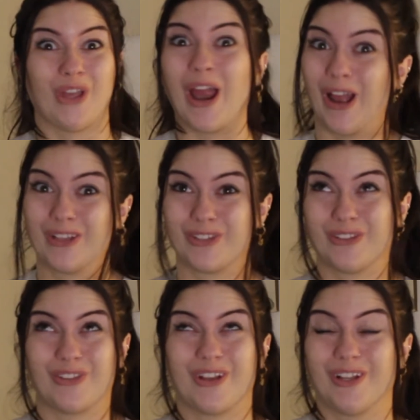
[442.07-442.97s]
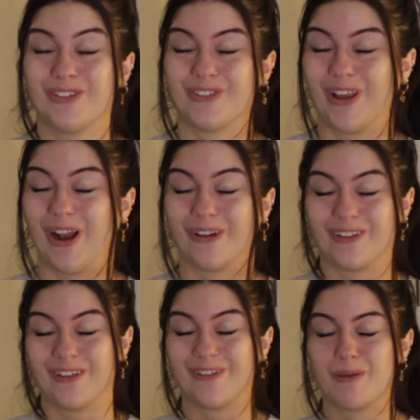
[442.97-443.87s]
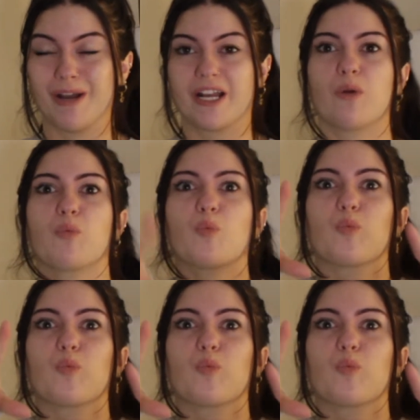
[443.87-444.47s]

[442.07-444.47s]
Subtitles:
ass is like insane. I really want to bite him.